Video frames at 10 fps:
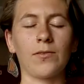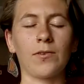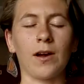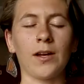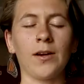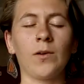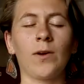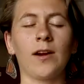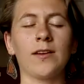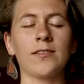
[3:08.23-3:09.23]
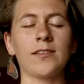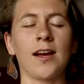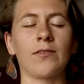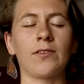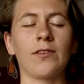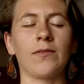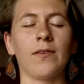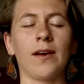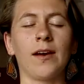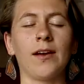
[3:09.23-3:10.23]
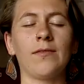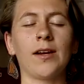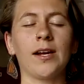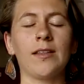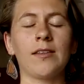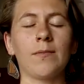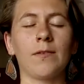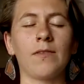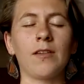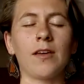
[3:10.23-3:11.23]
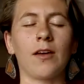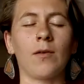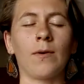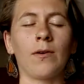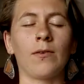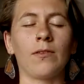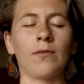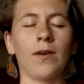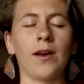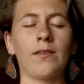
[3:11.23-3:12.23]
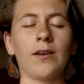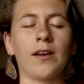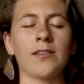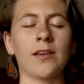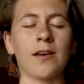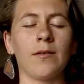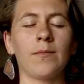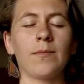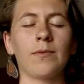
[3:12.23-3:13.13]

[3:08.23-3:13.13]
And draw your awareness now to the very, very tip of the tailbone, the very, very tip.